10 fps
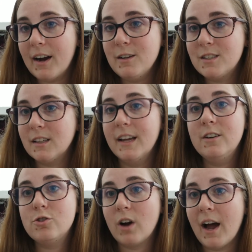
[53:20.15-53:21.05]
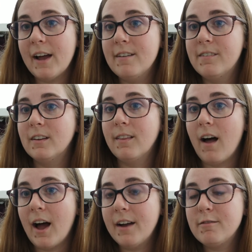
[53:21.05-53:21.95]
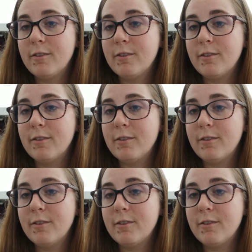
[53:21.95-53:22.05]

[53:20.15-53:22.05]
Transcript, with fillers: I used to like drive a lot